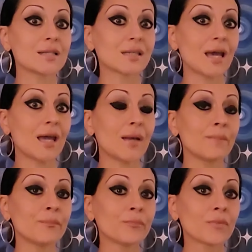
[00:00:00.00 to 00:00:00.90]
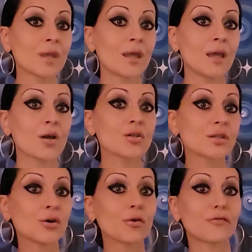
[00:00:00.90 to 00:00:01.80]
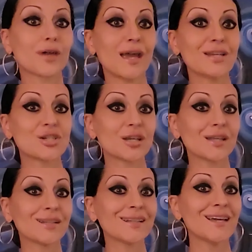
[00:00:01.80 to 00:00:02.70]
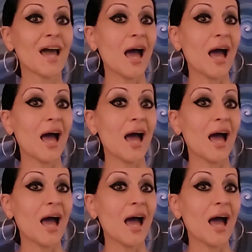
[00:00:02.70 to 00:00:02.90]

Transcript: say, here's a notification.